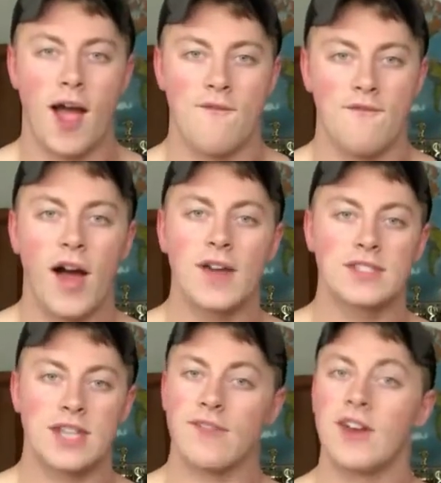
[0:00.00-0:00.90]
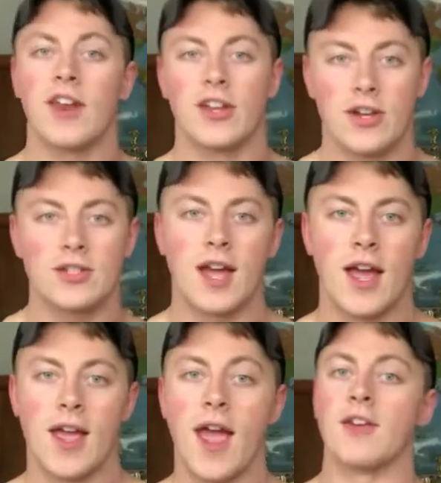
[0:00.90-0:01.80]
I am five seven on a good
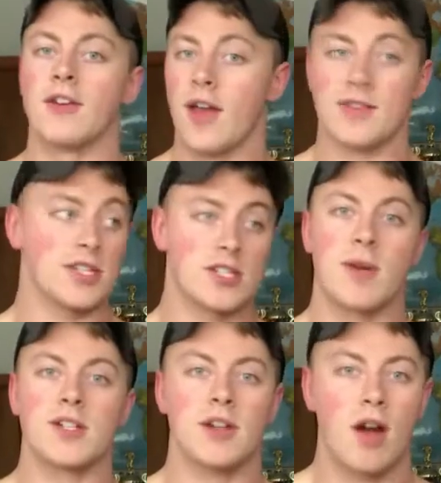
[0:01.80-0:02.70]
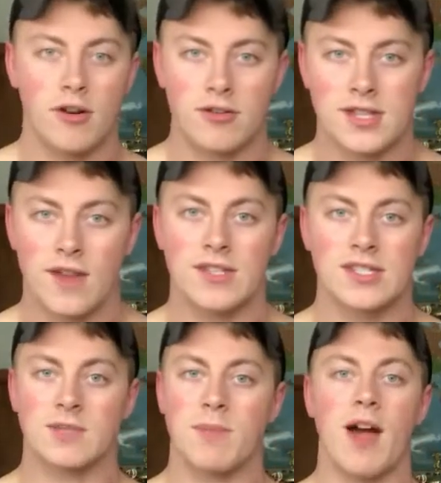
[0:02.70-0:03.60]
day, and as I just mentioned, one
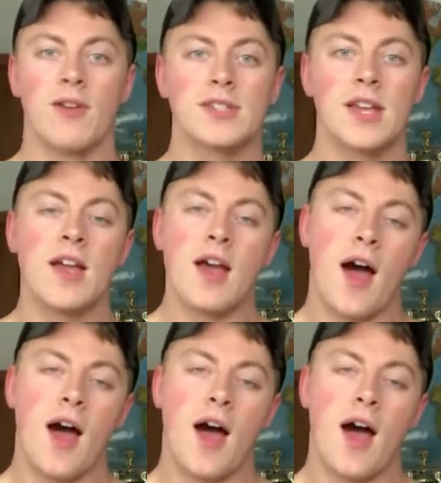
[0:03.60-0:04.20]
seventy-six pounds.